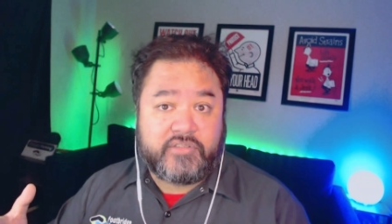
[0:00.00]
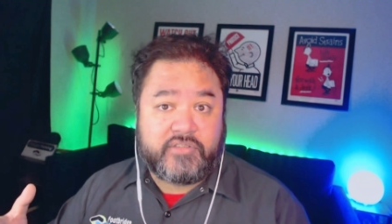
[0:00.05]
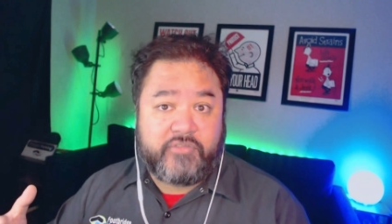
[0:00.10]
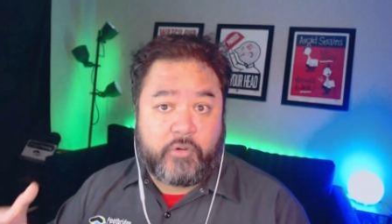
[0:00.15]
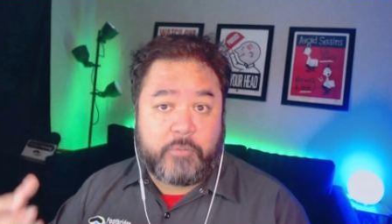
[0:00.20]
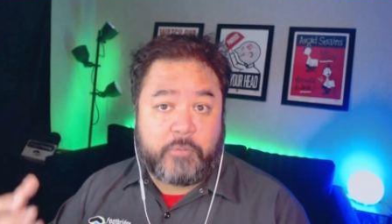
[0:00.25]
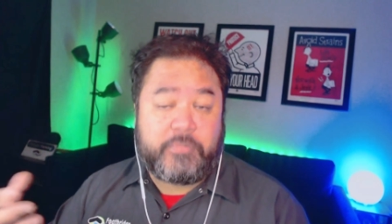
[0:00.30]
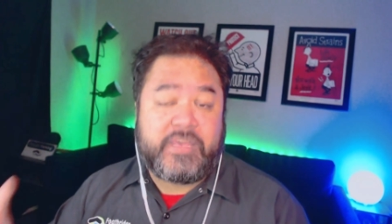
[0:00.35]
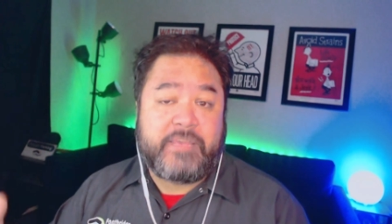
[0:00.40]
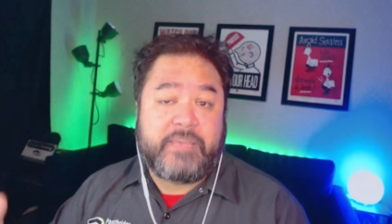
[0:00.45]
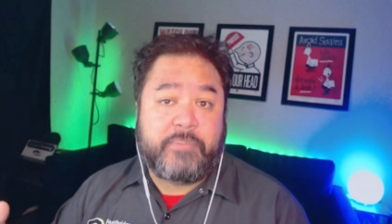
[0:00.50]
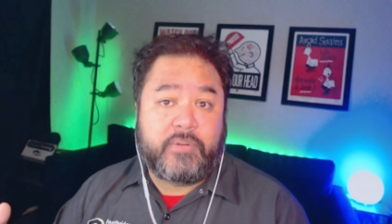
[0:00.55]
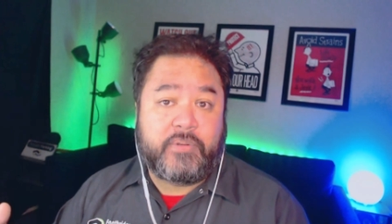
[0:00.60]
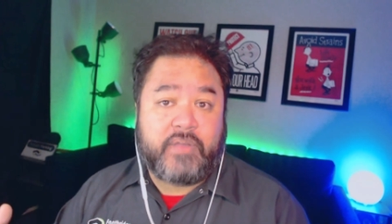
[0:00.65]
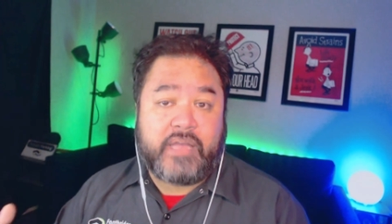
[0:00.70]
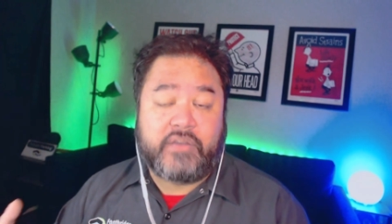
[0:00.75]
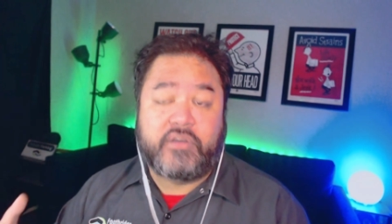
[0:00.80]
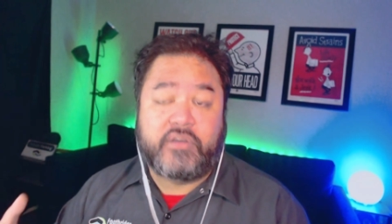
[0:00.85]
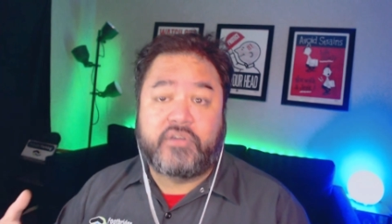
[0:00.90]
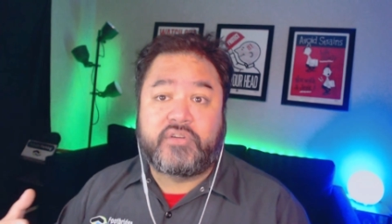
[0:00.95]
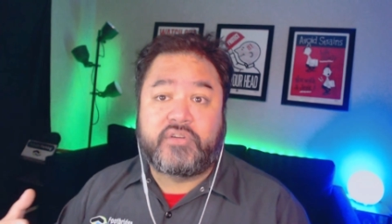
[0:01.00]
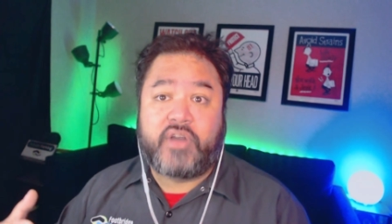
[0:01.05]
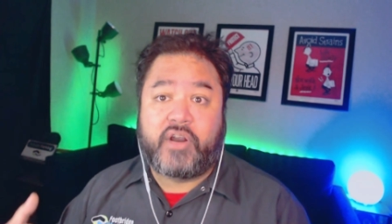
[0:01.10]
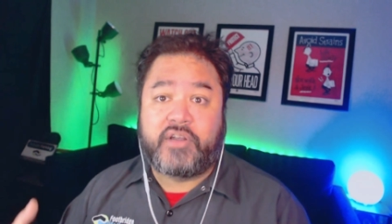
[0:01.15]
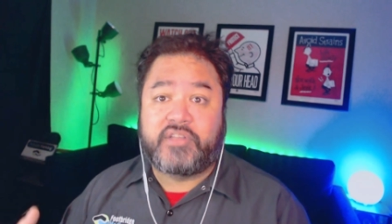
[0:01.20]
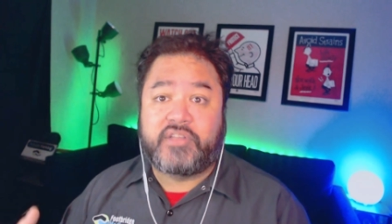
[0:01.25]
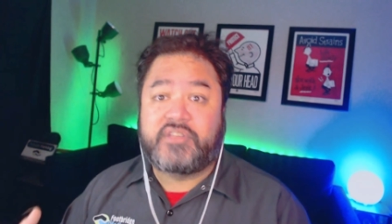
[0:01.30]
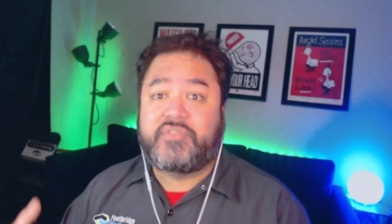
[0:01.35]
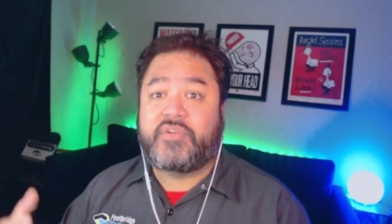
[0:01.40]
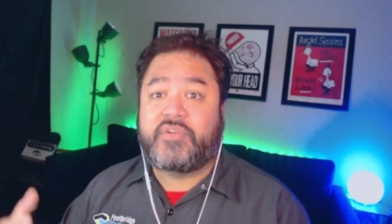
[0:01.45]
for people and good
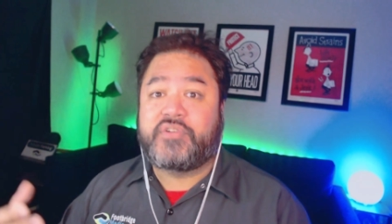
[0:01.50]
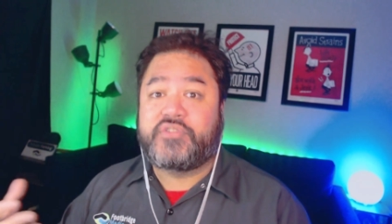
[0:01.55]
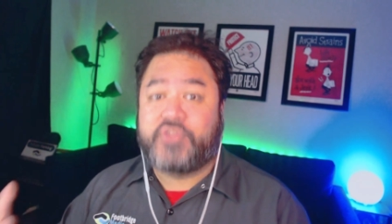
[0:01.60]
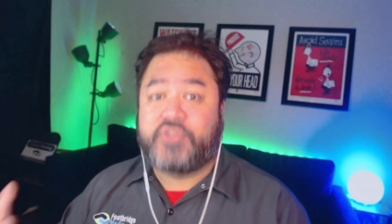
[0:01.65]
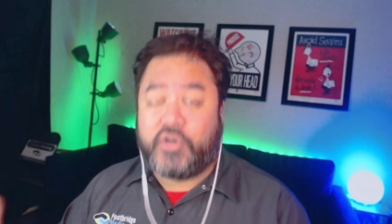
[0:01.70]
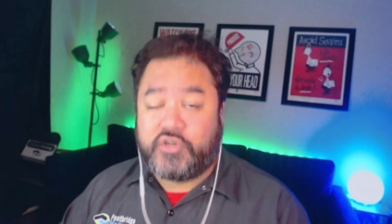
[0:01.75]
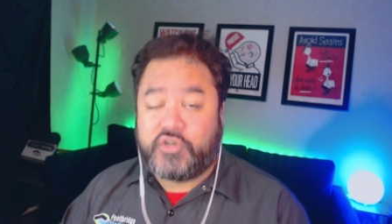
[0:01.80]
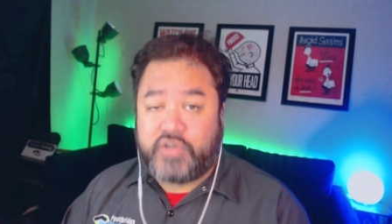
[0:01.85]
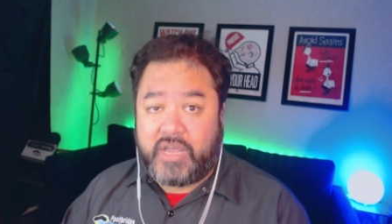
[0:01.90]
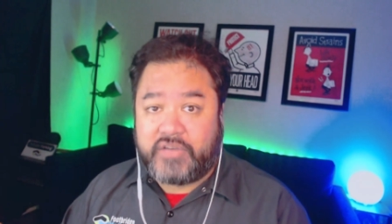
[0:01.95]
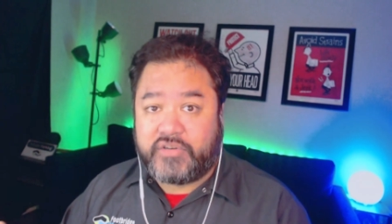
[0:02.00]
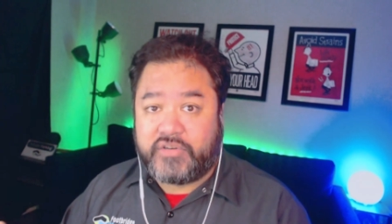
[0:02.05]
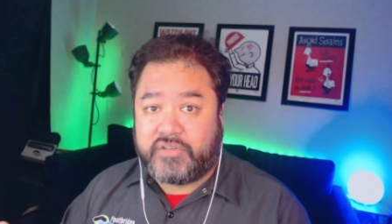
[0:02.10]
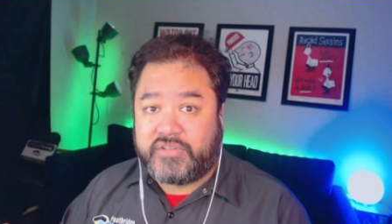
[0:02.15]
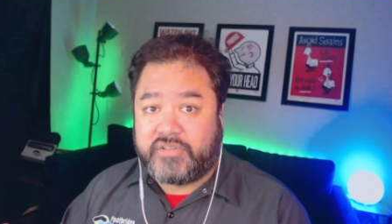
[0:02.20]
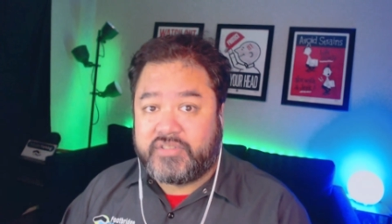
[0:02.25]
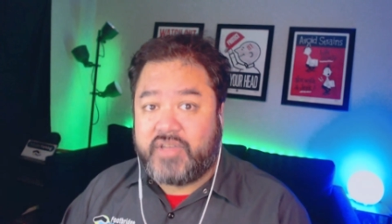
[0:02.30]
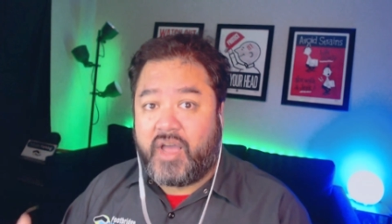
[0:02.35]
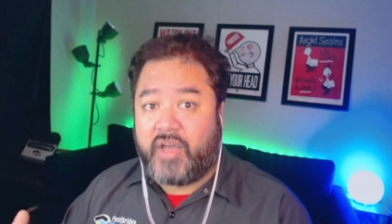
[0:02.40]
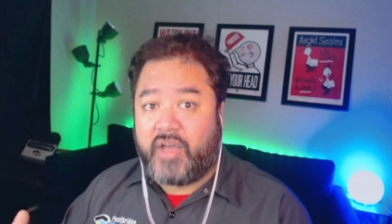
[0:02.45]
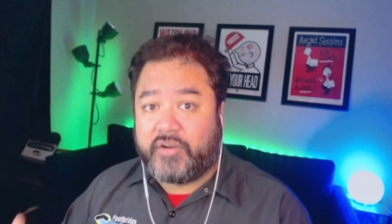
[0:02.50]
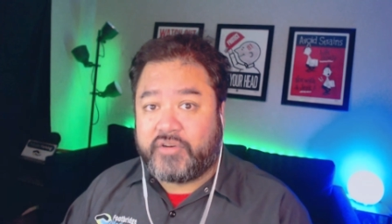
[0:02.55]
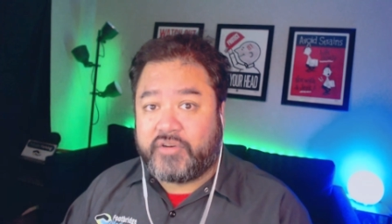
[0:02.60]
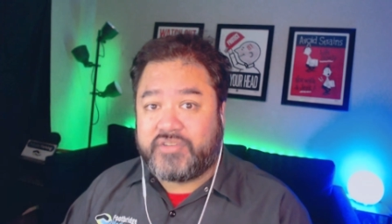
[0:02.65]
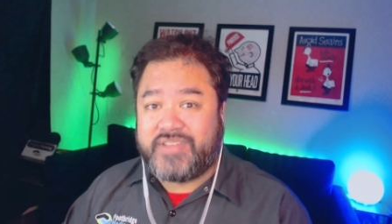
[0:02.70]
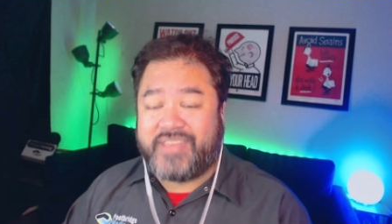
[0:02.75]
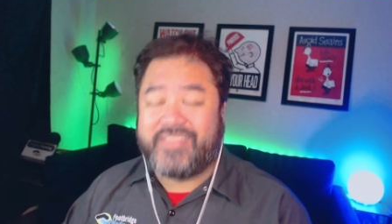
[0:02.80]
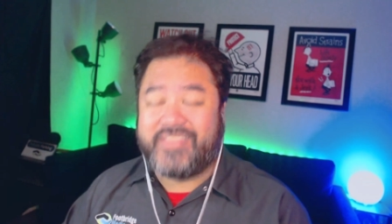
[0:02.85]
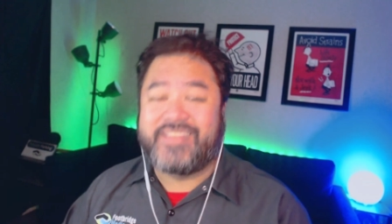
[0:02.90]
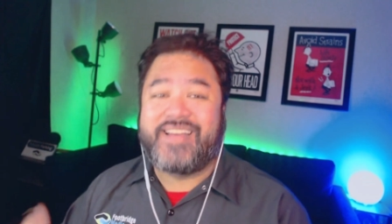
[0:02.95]
targets for search engines to
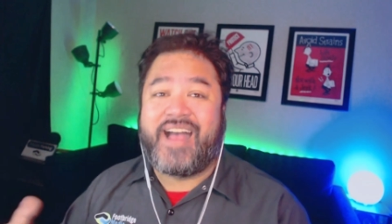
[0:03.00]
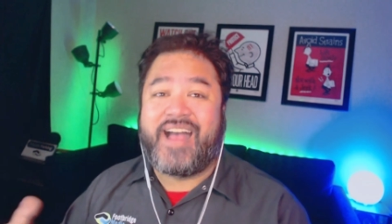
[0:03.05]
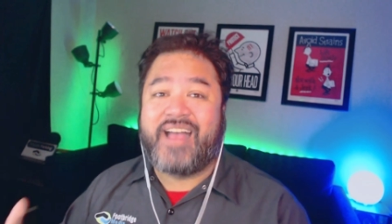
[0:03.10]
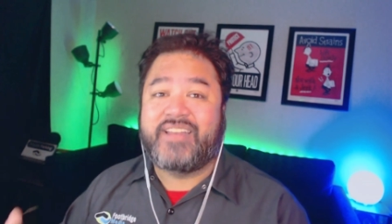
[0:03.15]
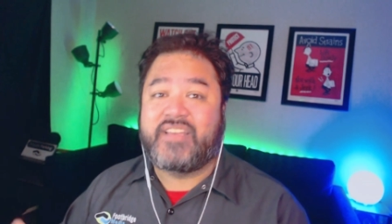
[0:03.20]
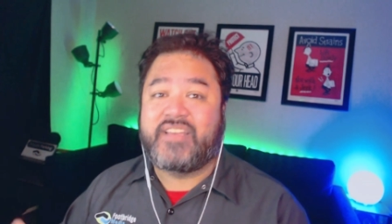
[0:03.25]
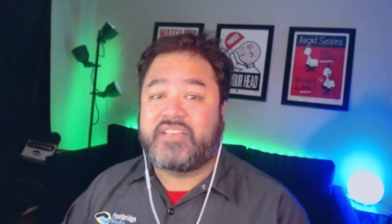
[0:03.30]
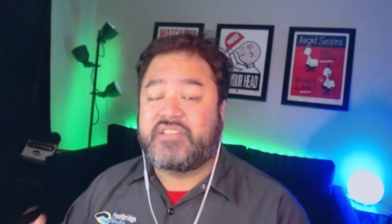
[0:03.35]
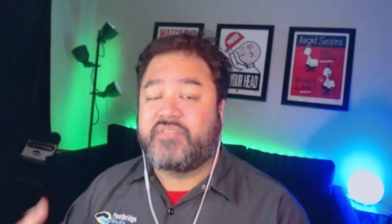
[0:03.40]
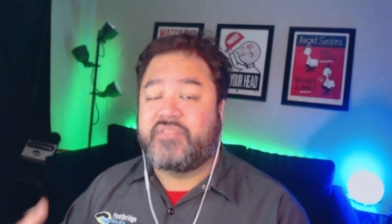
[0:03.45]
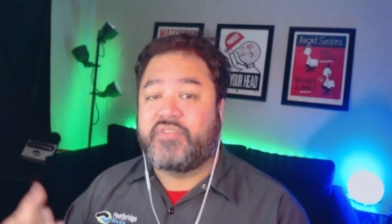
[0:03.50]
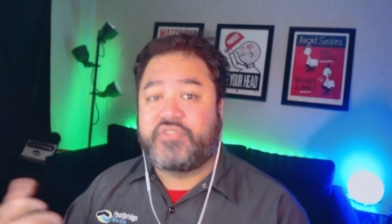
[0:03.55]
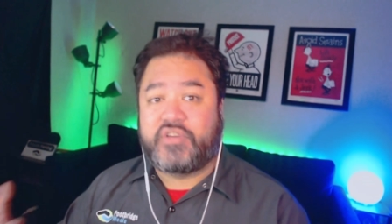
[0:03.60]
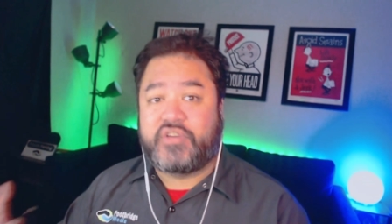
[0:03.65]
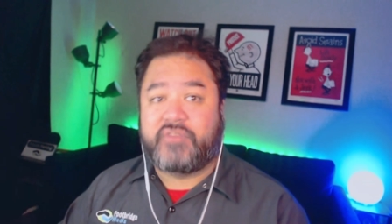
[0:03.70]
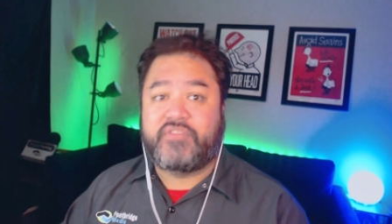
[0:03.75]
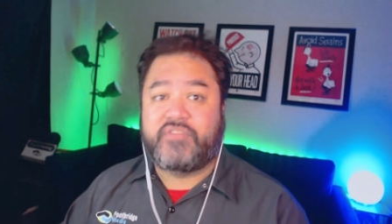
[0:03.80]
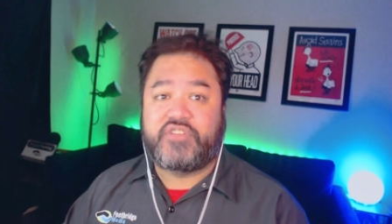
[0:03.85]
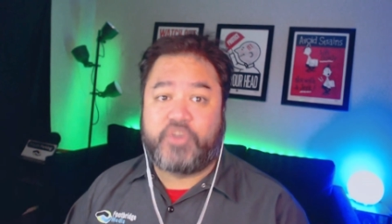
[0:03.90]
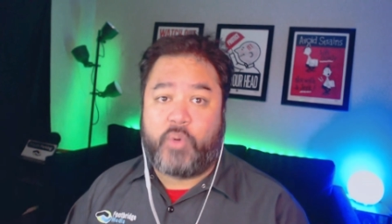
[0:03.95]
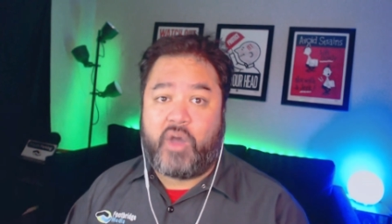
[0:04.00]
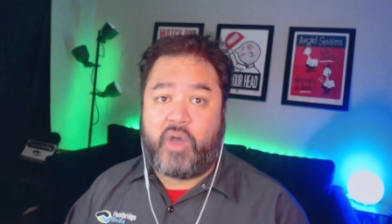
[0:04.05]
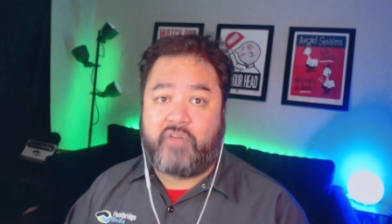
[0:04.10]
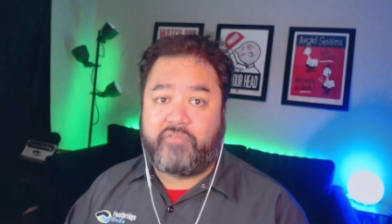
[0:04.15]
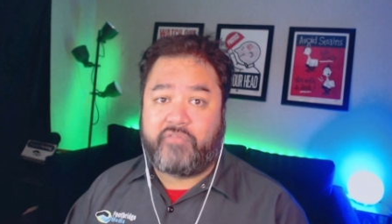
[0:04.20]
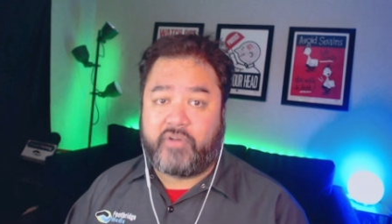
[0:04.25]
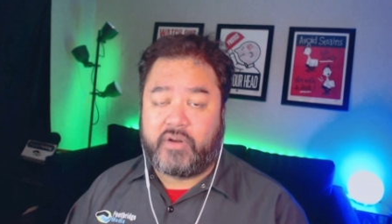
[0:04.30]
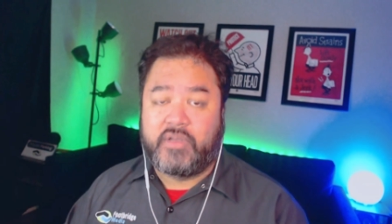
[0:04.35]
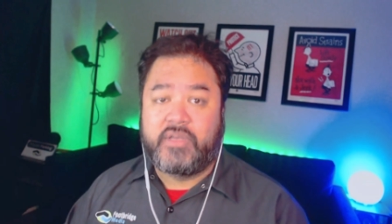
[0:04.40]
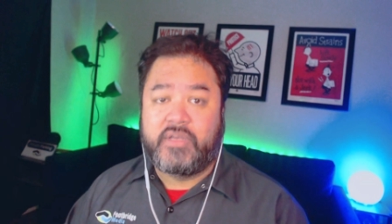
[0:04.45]
understand the context of the service you
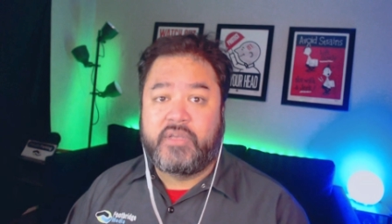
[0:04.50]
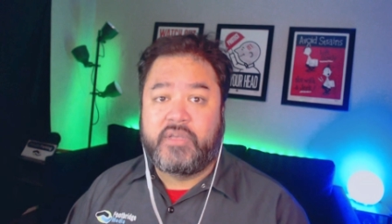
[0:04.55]
offer,